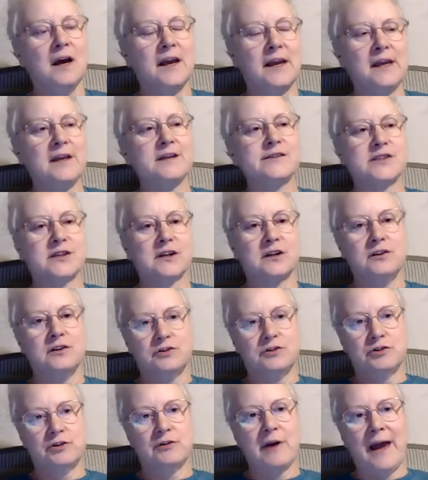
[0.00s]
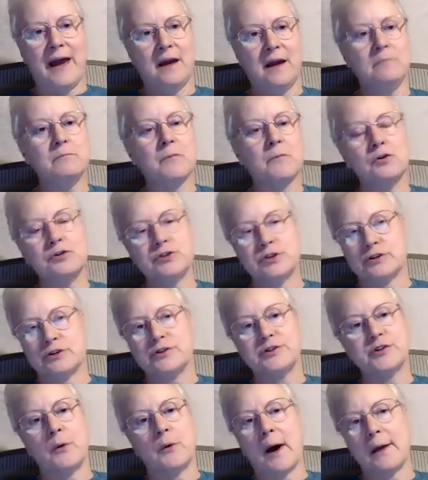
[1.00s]
heat signature and motion.
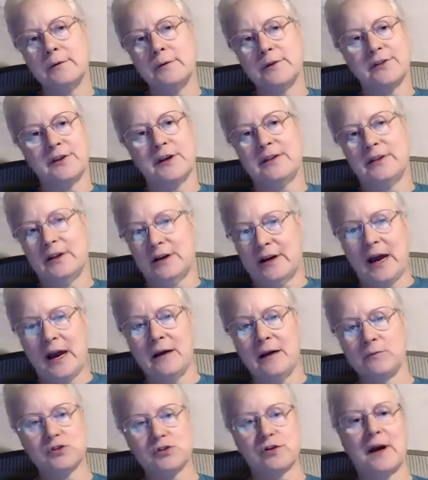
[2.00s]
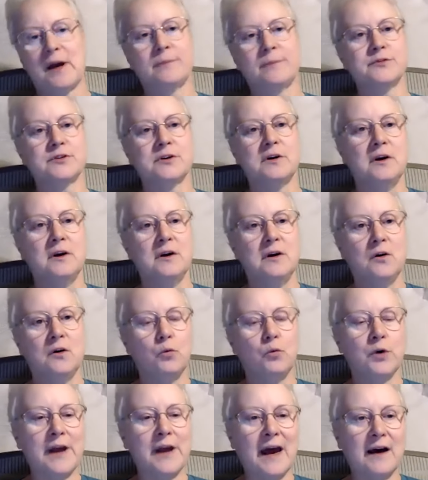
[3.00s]
So I would think that camera traps
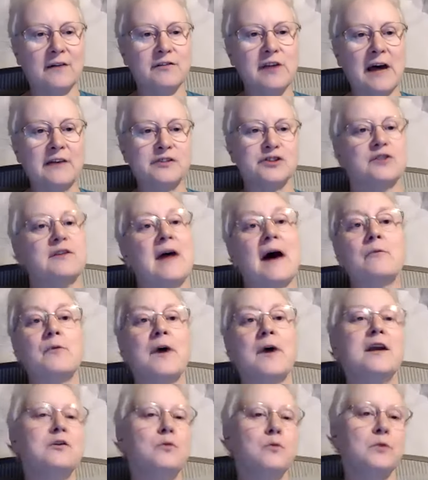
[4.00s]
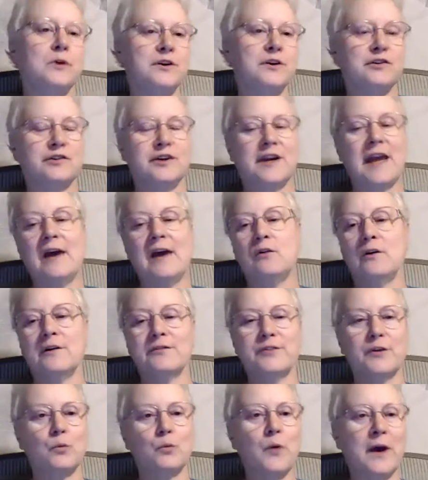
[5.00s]
would have that. So that way you wouldn't get all
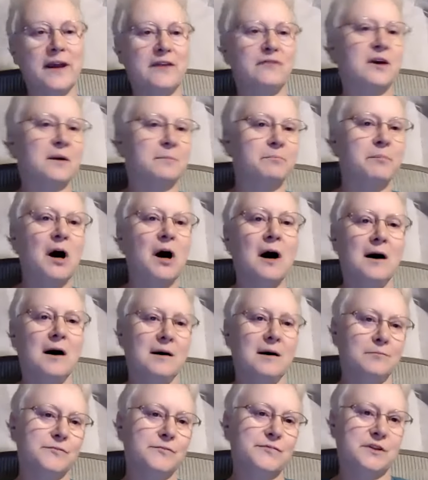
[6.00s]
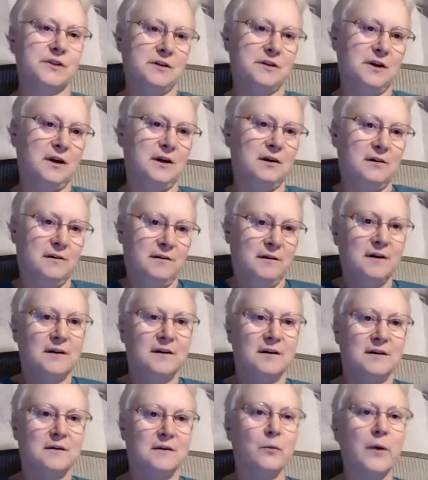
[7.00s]
the waving palms in there,
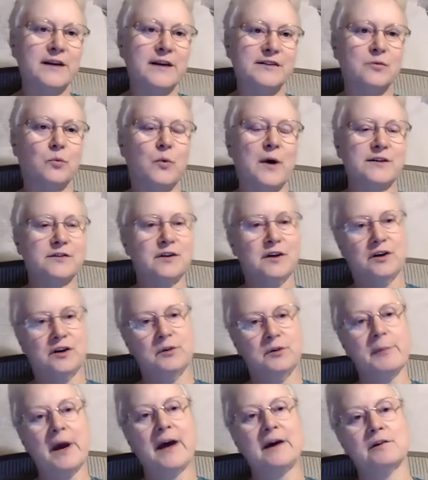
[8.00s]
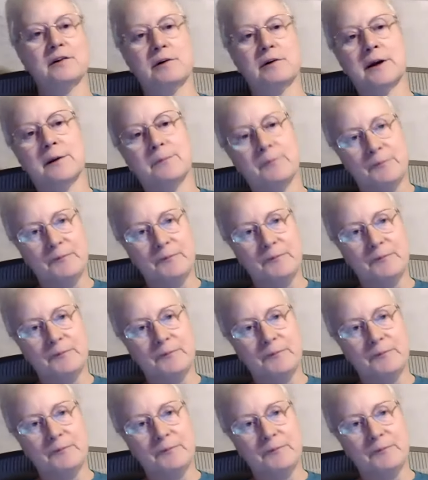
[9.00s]
waste, wasting your battery.